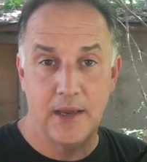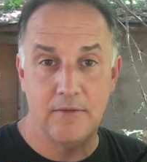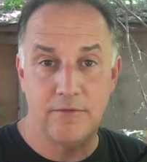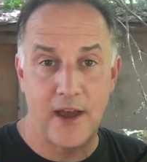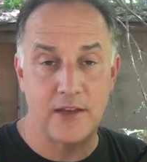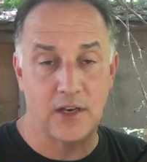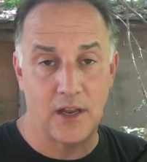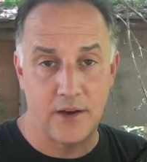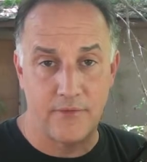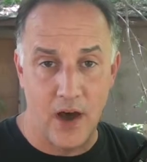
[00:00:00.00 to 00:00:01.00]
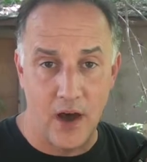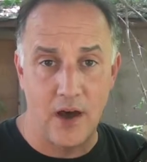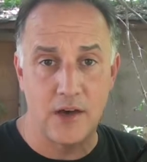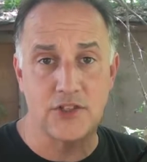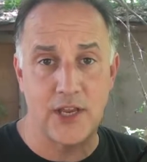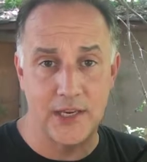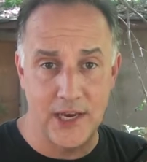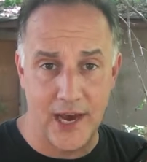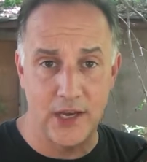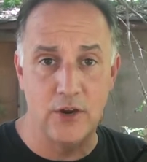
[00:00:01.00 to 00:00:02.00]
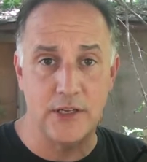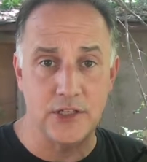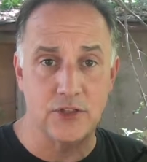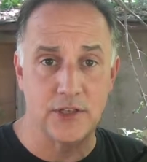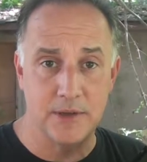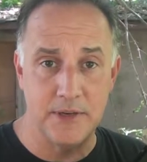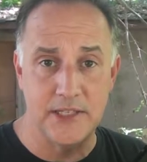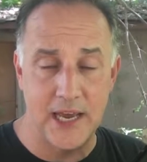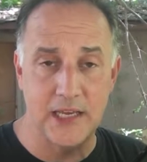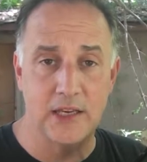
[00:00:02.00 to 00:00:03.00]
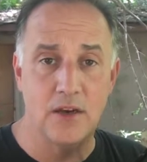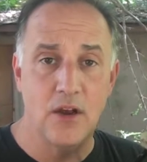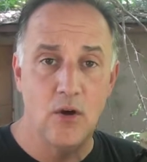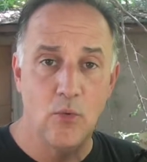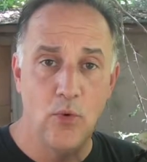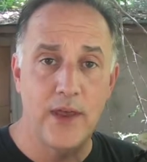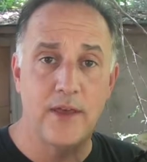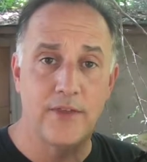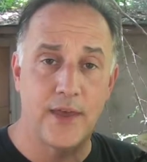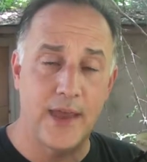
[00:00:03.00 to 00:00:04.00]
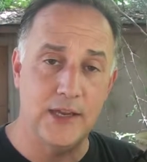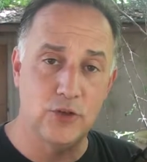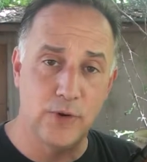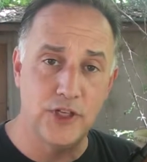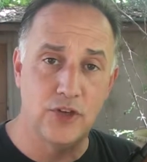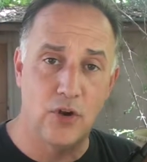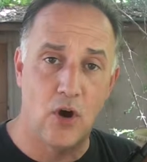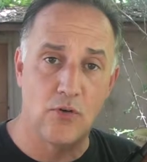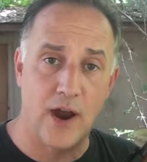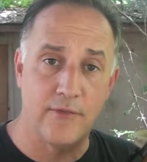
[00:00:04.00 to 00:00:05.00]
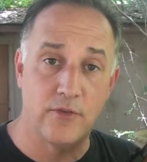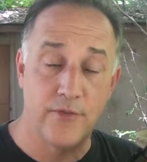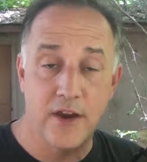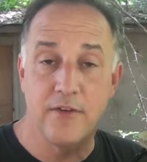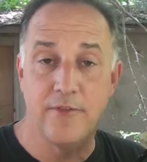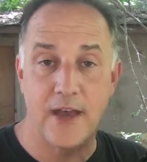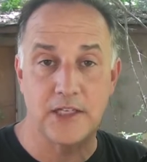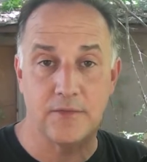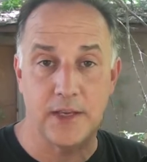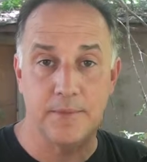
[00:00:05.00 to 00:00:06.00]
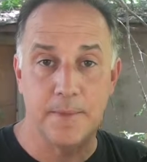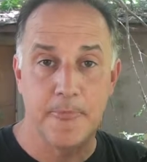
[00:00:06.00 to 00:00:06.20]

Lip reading: In fact, a lot of hogs and coyotes can be taken with a .22 long rifle very effectively.